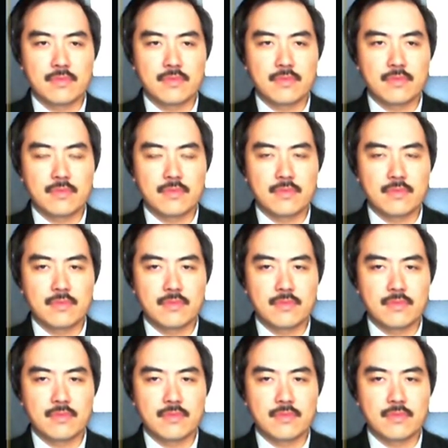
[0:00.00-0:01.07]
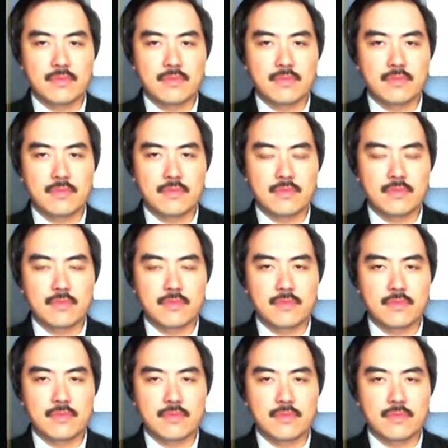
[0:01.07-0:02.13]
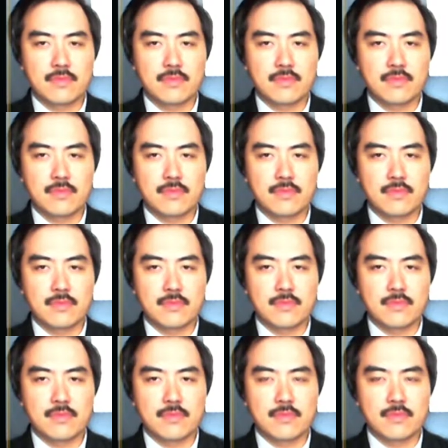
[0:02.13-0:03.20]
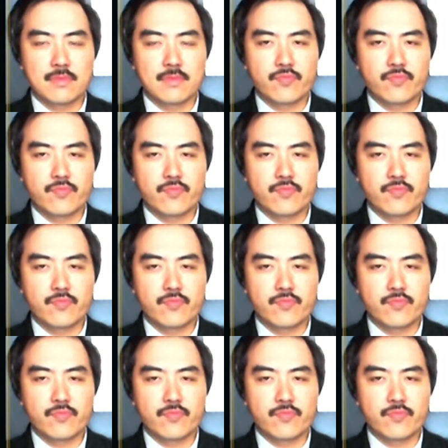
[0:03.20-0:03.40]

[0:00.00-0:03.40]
(not speaking)